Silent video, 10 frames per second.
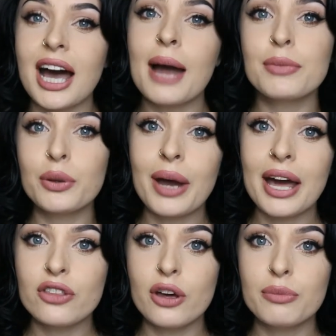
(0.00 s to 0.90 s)
I'm going to
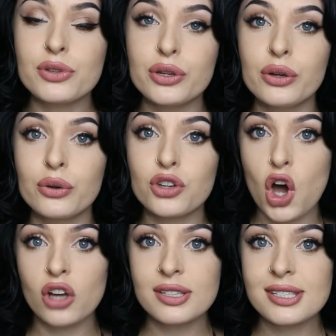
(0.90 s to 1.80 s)
wear them to
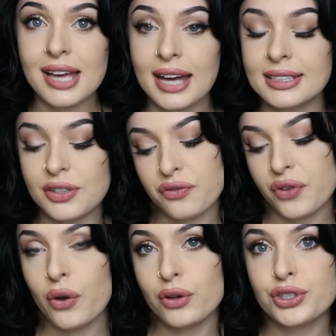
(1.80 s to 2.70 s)
cons and in
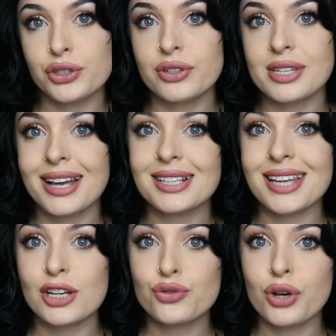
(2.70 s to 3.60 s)
photo shoots, et
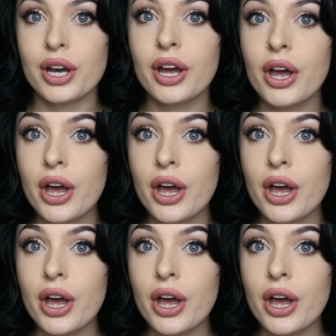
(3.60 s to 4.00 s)
cetera.